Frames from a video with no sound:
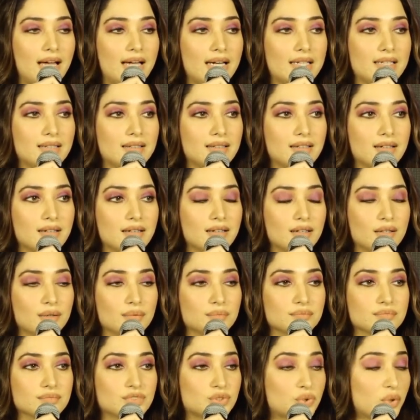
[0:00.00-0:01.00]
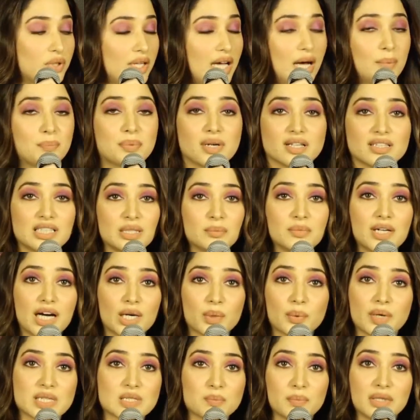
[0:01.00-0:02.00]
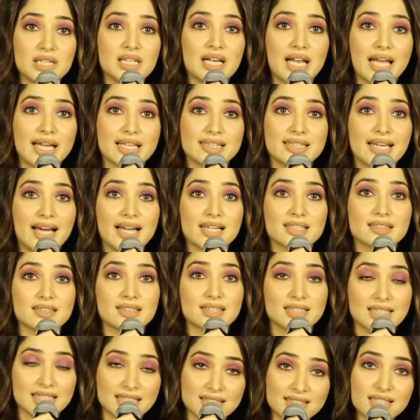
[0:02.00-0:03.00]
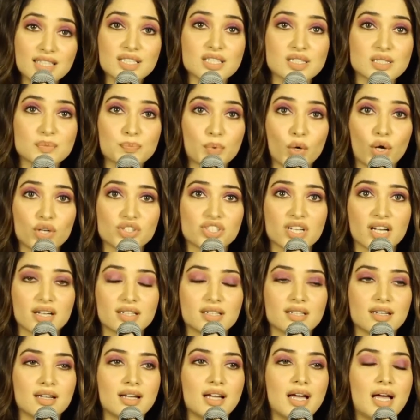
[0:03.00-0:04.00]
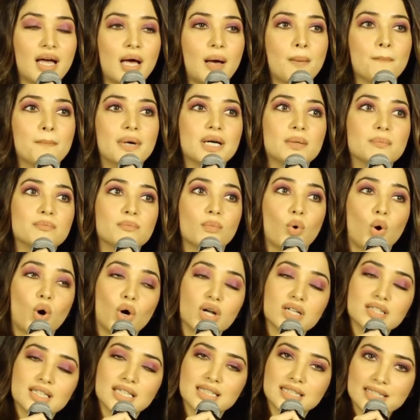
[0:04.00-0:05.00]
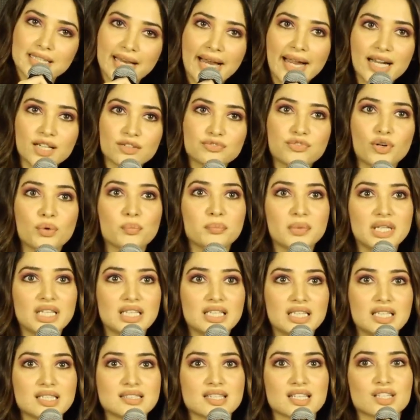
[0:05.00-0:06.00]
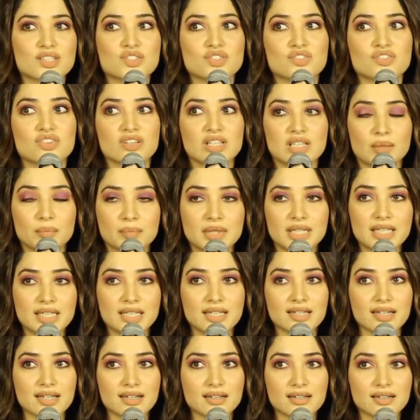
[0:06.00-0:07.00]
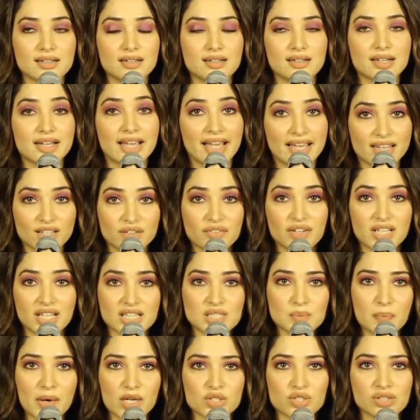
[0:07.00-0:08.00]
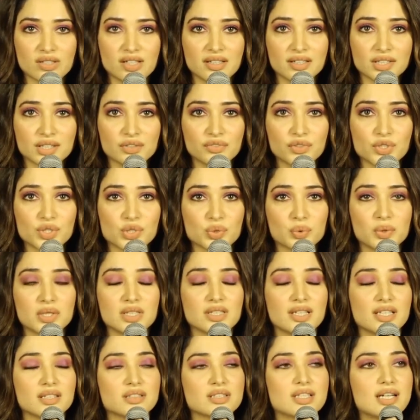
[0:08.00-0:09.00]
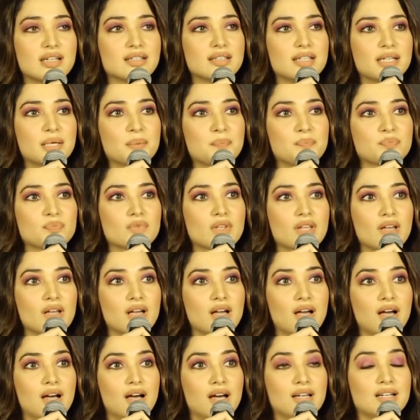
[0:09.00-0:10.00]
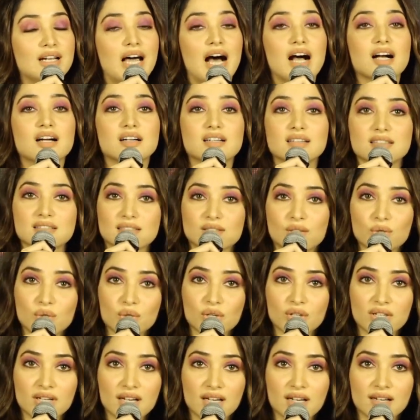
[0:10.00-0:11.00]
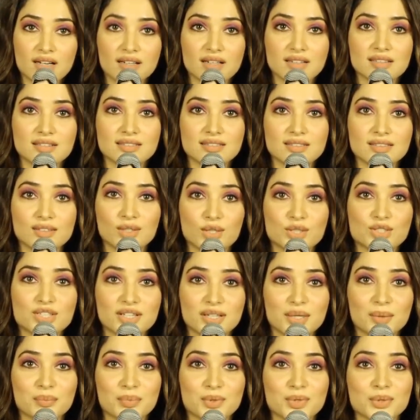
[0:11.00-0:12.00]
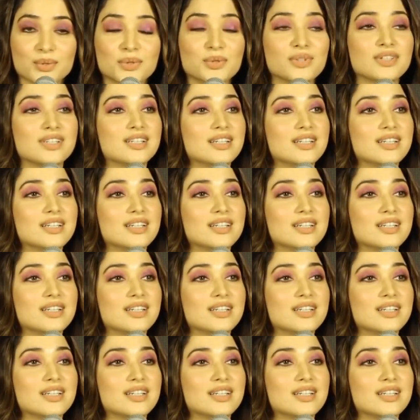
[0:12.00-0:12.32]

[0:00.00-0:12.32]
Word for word: And uh, so yeah, Pradeep Garu has been like that in this project. But more than that, for me, he's extremely, again, a very special individual. Endukante naaku corona vachetappudu